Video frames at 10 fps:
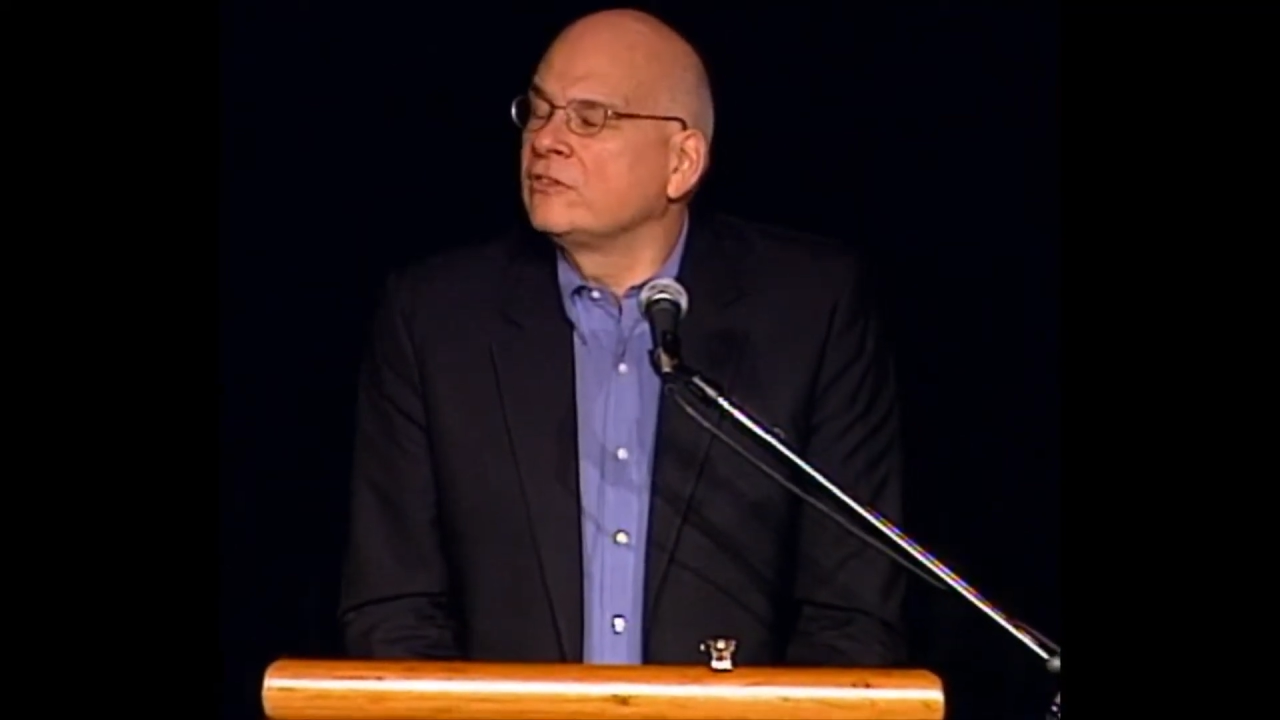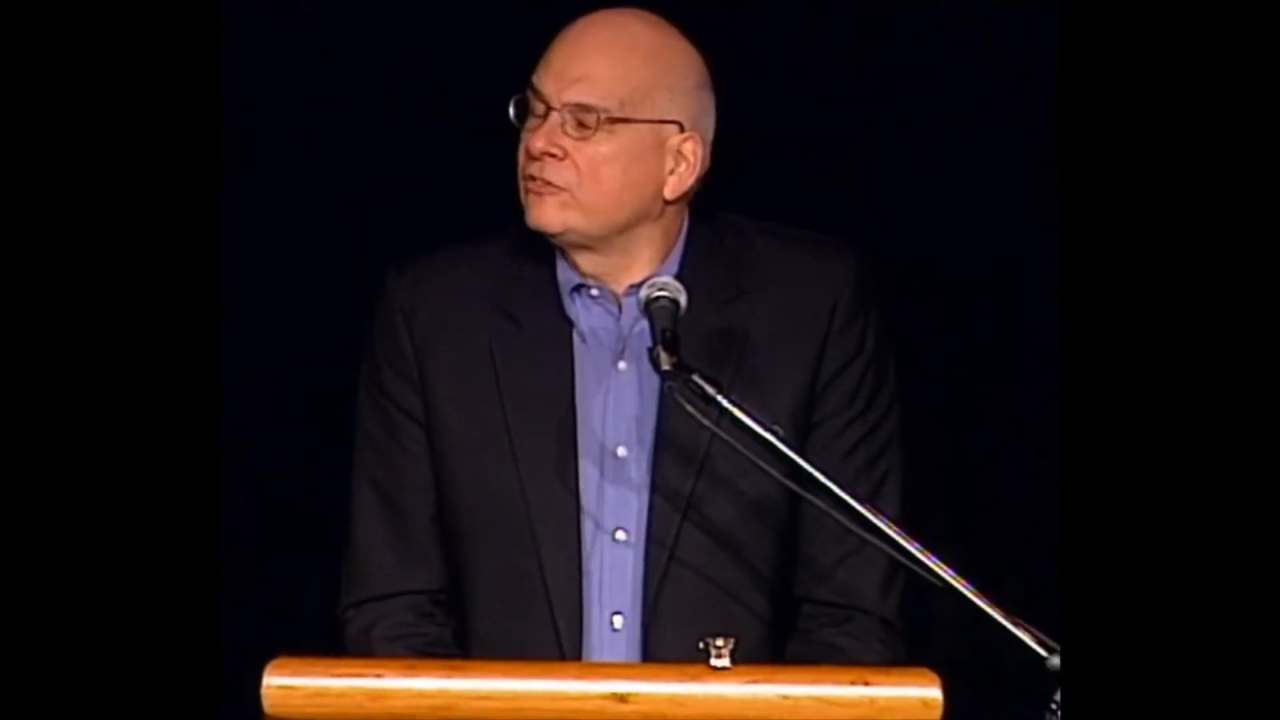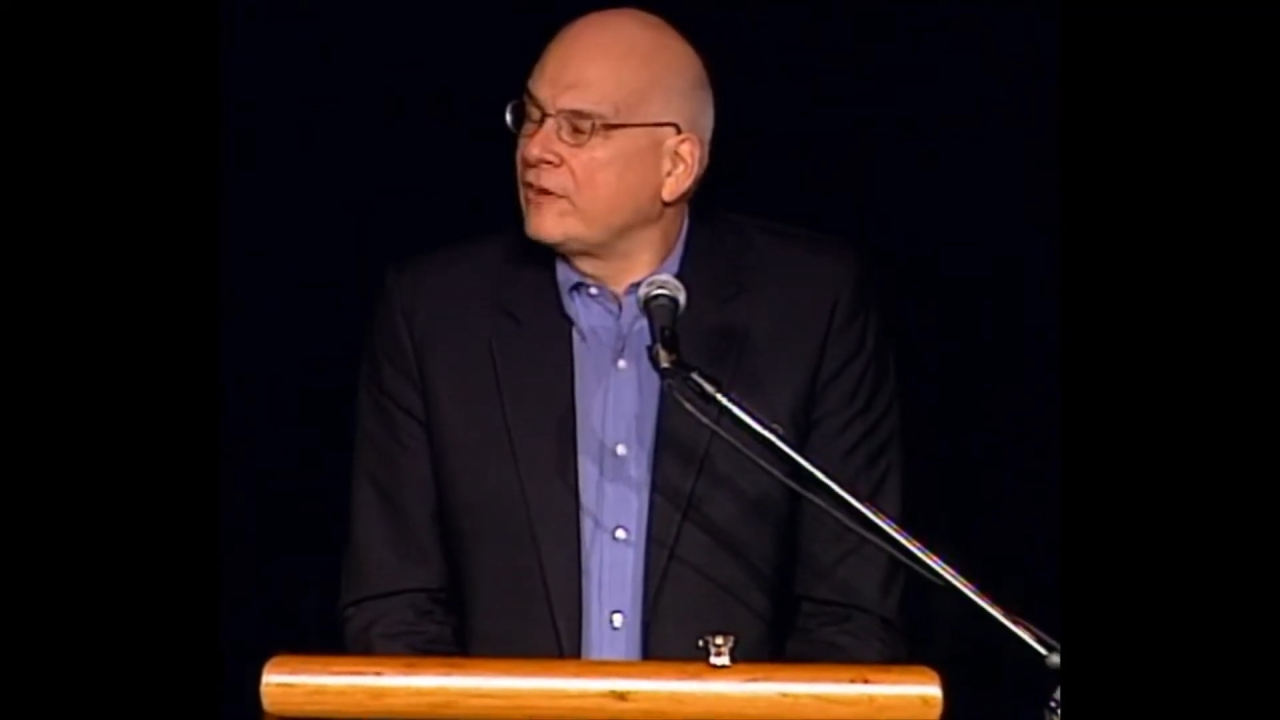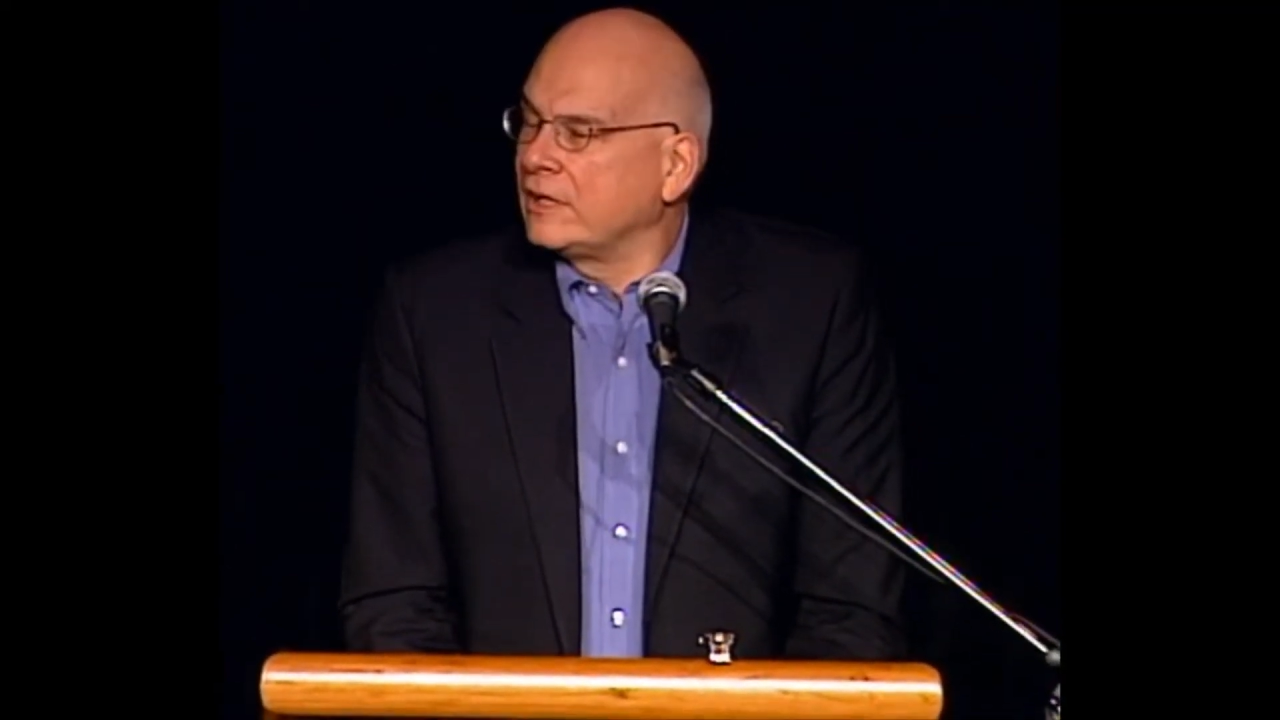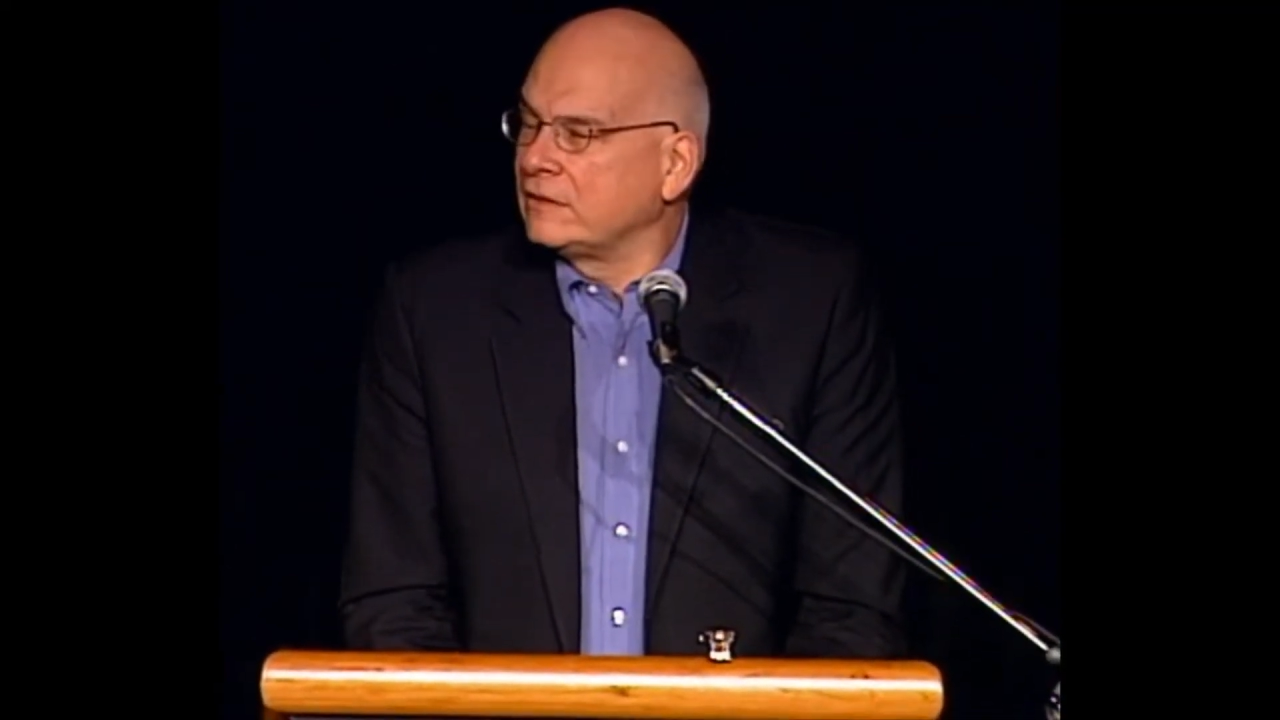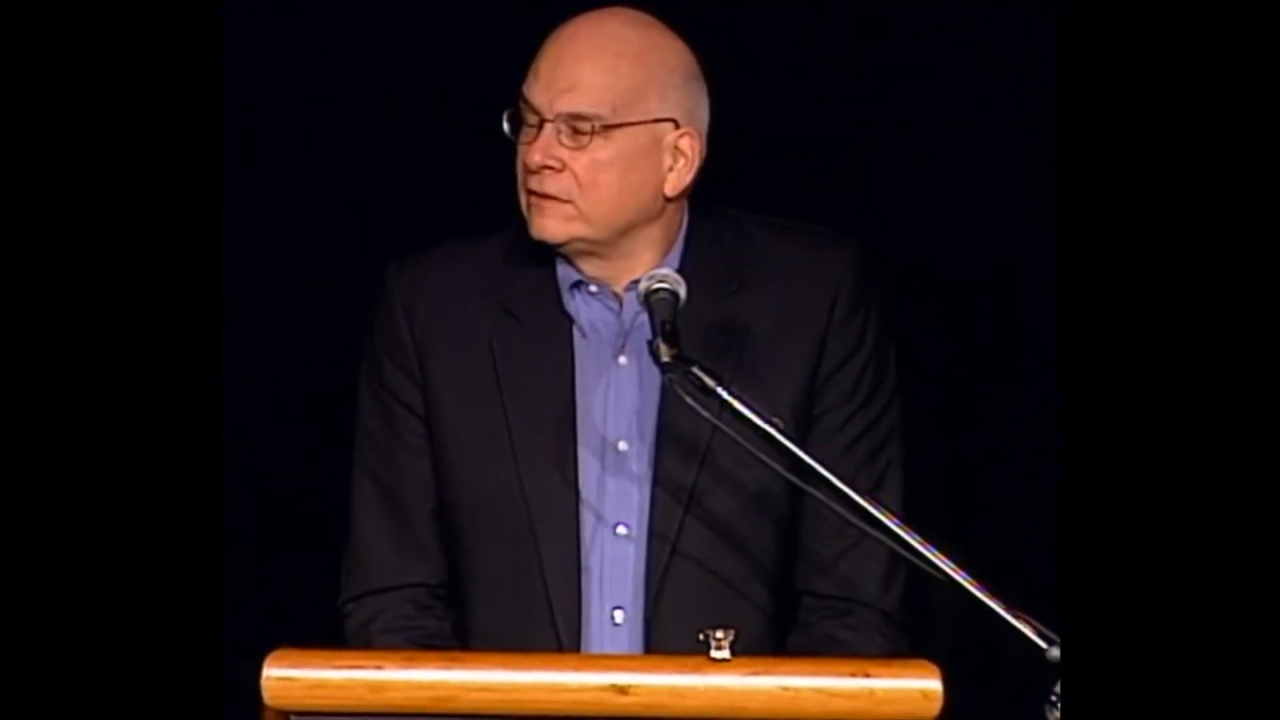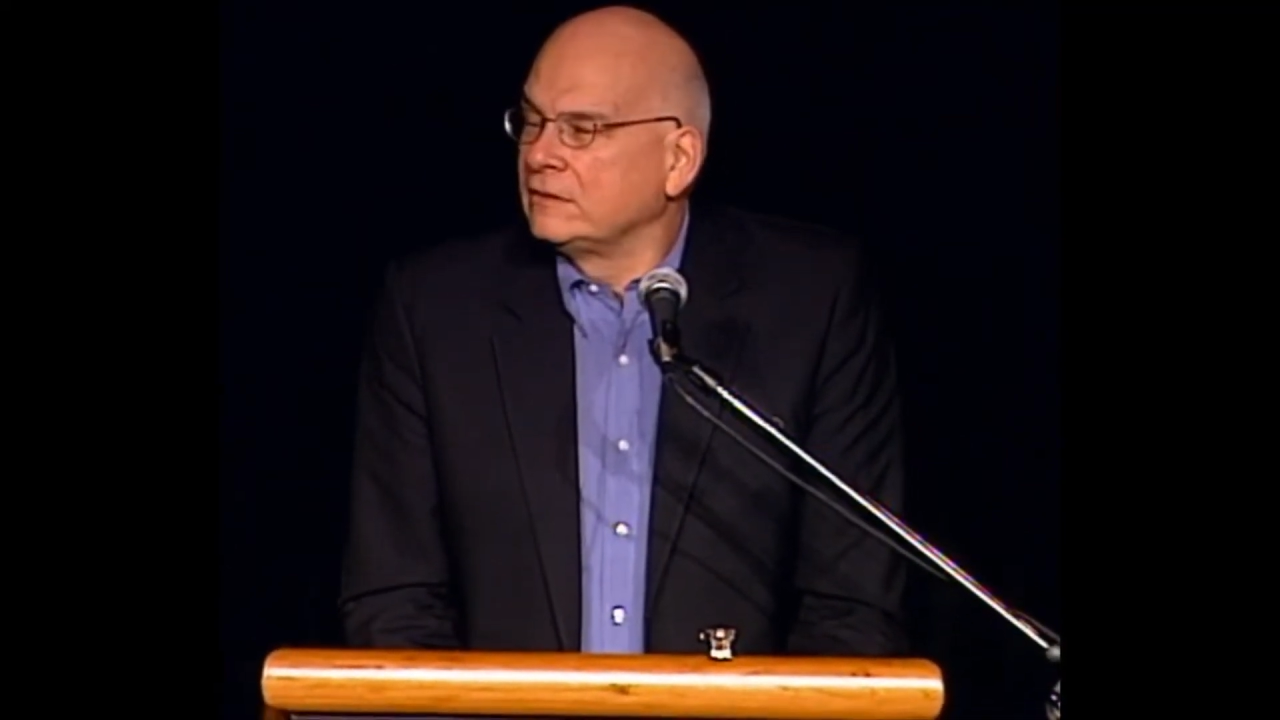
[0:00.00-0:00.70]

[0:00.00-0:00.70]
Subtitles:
fight.